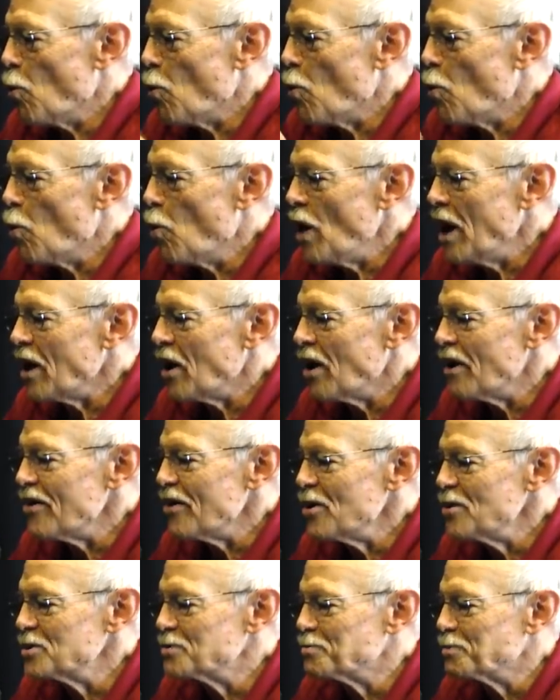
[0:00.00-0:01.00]
what are
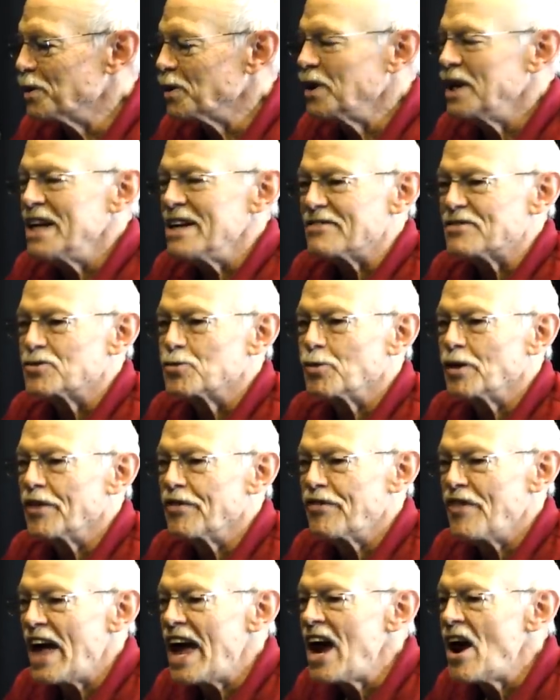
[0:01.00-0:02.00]
those beliefs? Well,
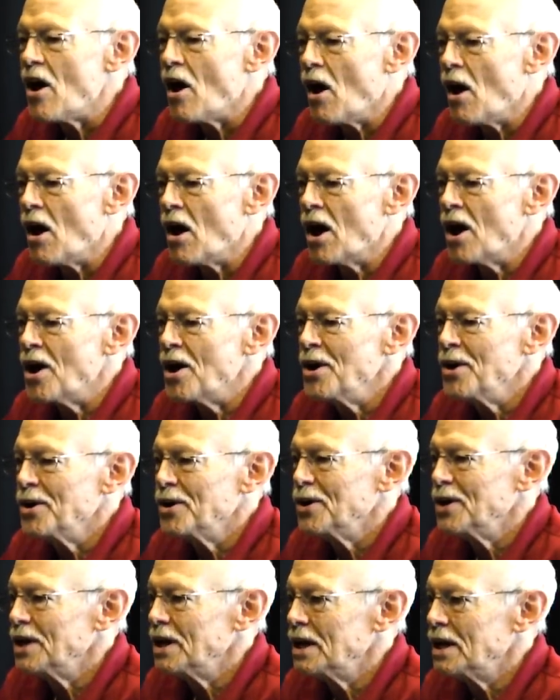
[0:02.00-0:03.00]
they are
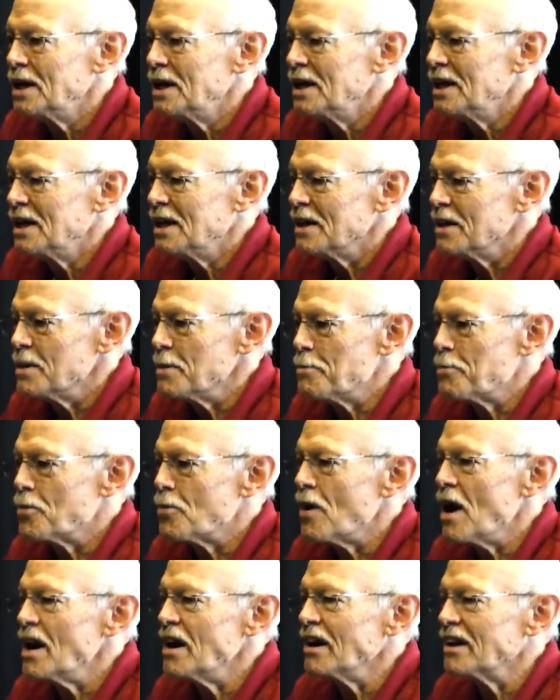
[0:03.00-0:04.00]
the
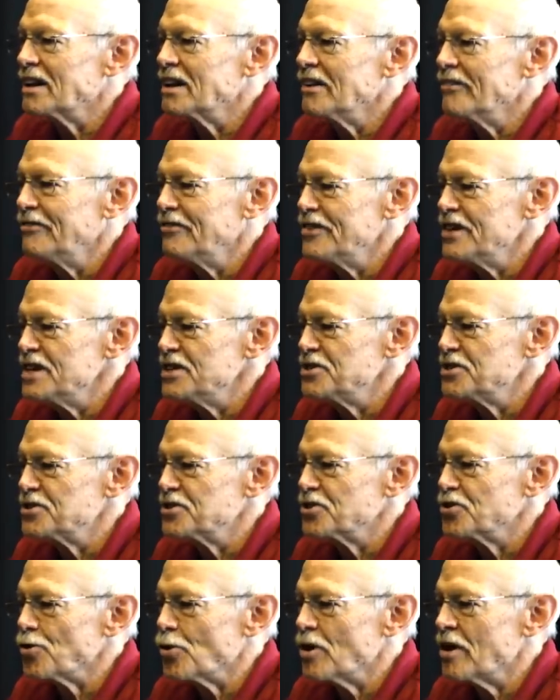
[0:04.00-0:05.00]
product of this
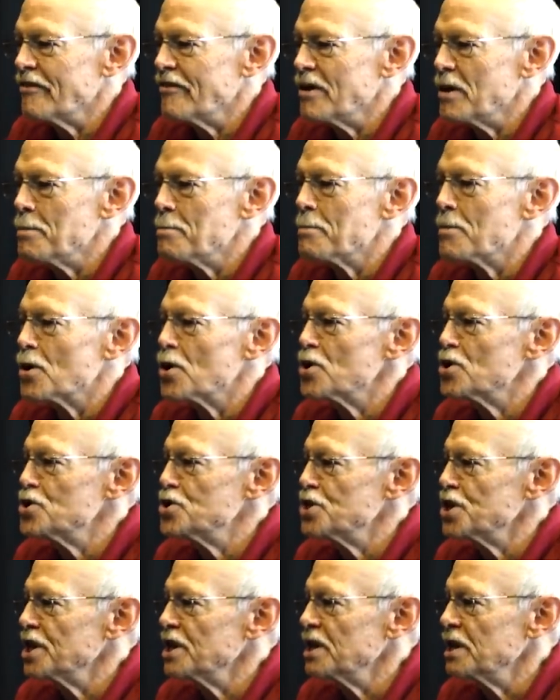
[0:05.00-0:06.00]
sort of
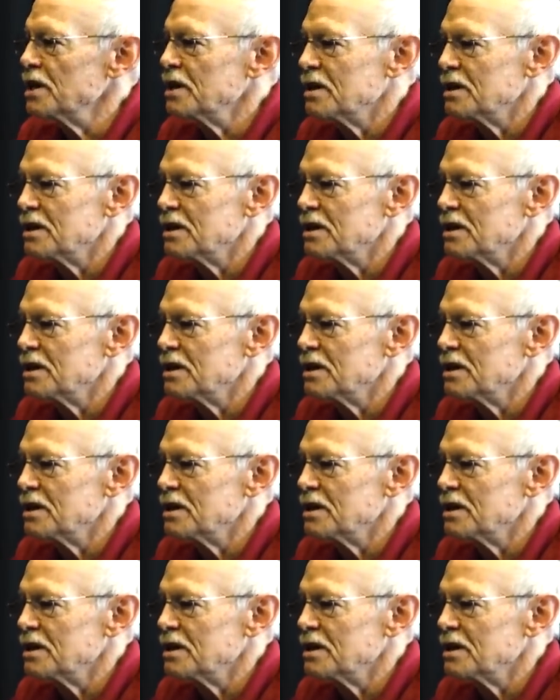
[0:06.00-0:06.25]
immersion